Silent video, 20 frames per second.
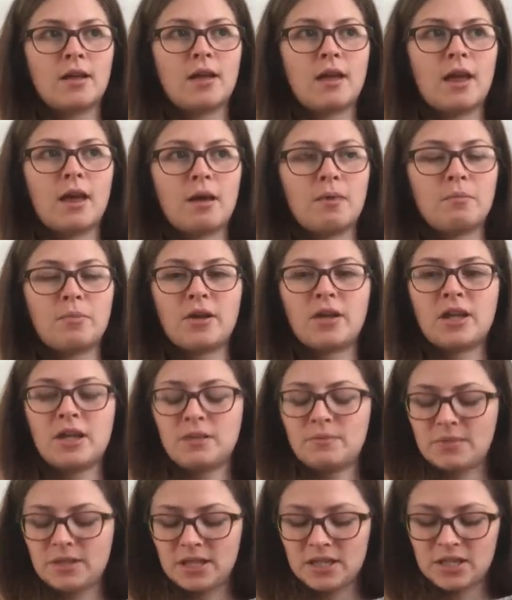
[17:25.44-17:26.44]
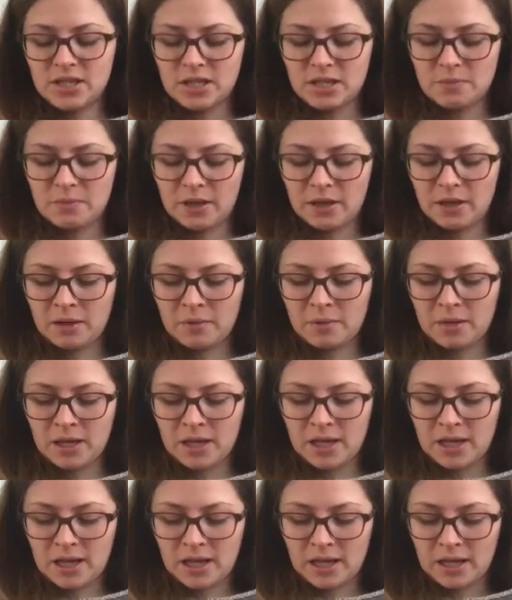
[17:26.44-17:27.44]
But he keeps these sheep
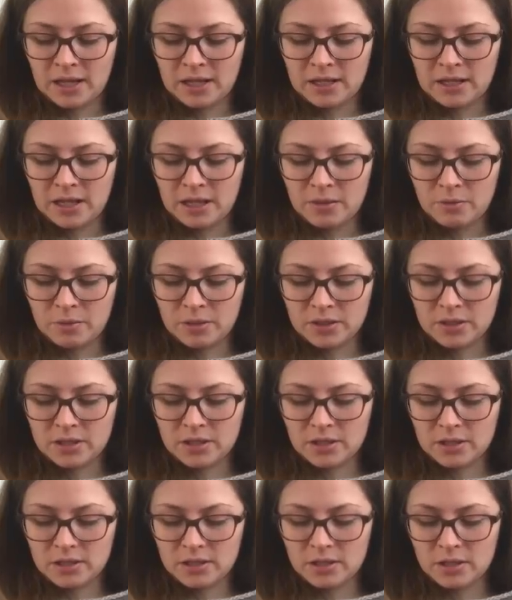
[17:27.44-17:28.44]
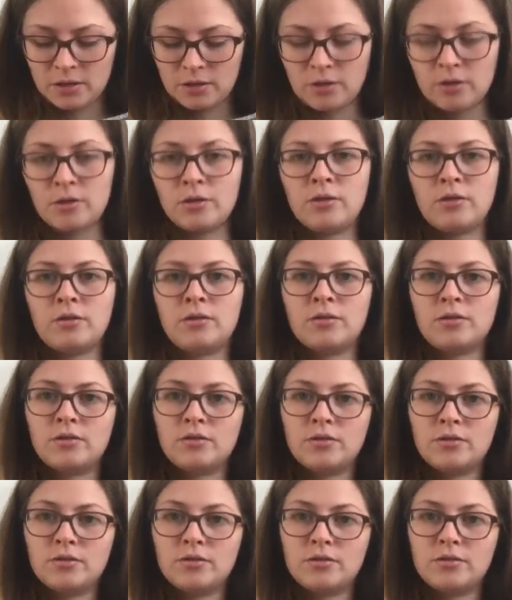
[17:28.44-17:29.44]
anyway, and he wanted to
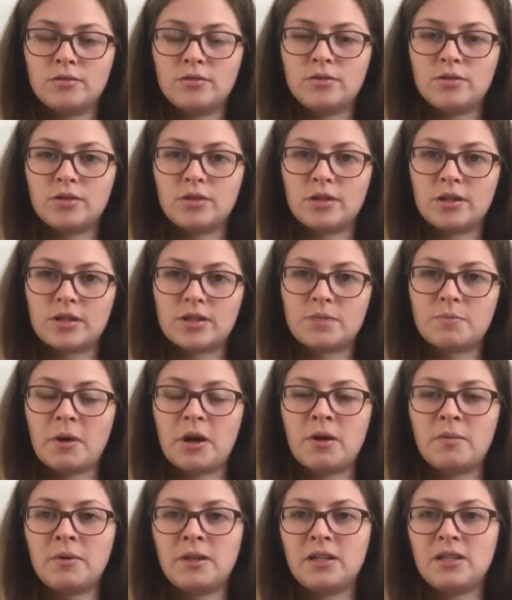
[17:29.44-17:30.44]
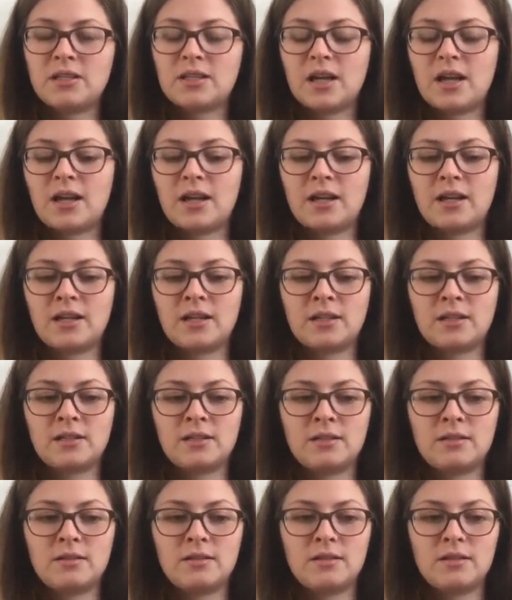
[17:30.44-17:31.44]
do an experiment
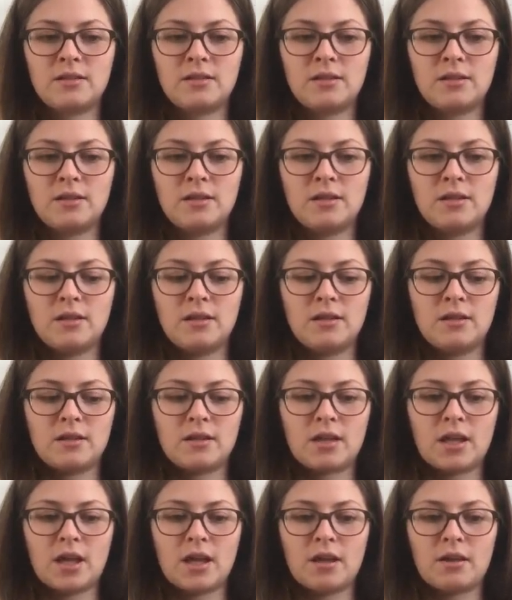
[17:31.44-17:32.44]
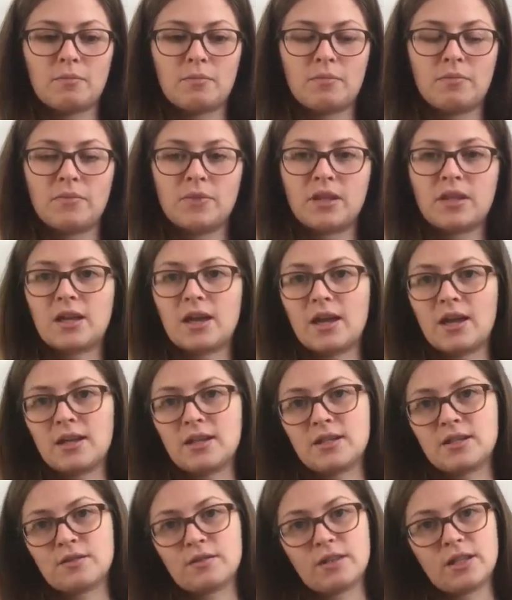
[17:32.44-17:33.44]
and get
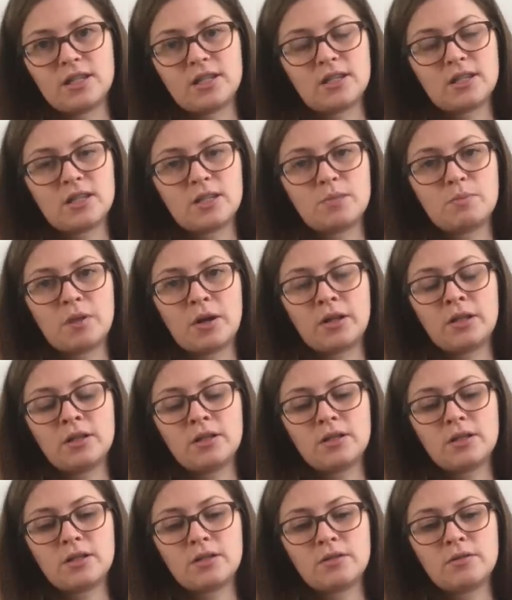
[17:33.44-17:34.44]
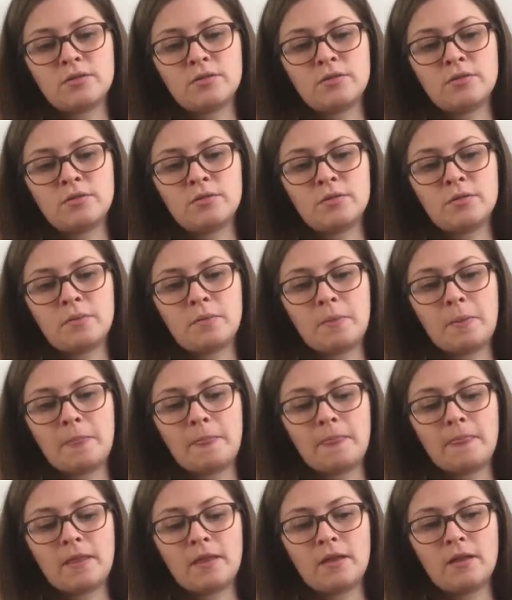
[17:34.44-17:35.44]
his fleeces spun. So
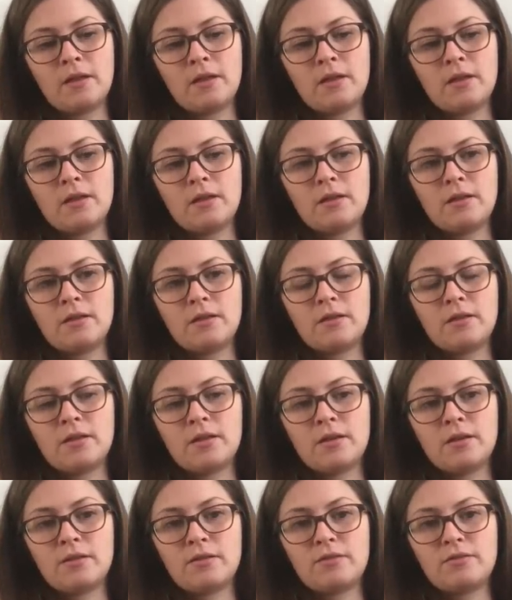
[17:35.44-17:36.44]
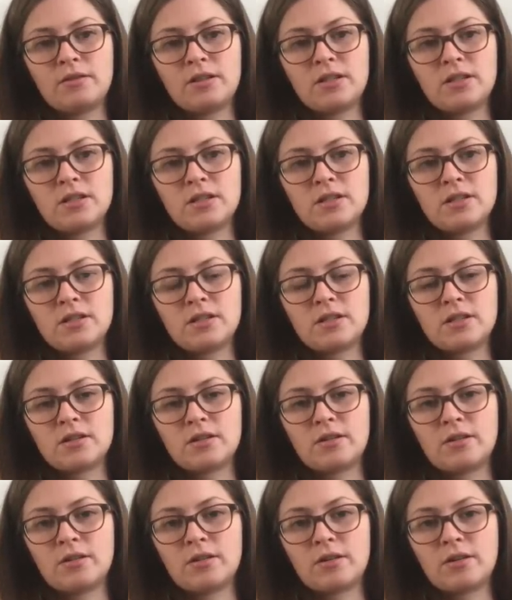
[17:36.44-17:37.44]
the fleeces
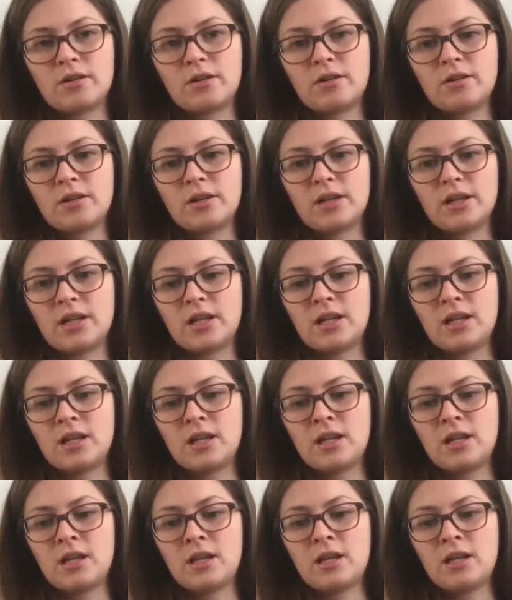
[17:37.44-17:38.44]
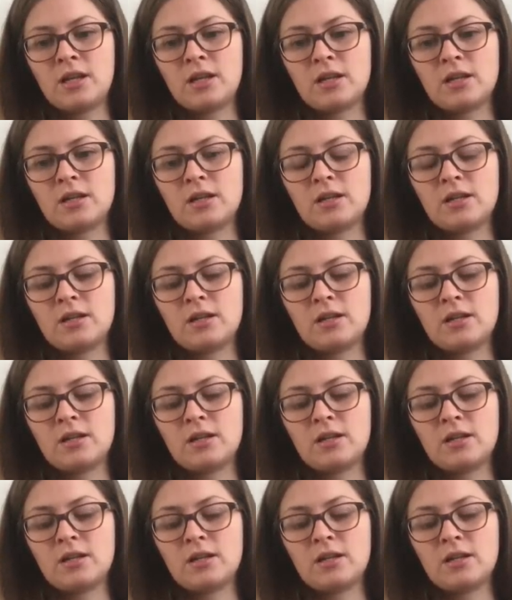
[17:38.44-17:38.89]
are currently